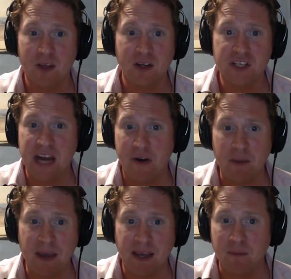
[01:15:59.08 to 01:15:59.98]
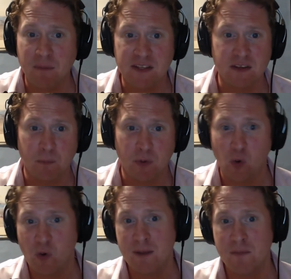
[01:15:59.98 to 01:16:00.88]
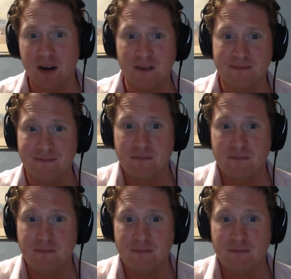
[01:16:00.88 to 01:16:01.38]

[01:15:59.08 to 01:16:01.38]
cherry picking bits of the book where he might have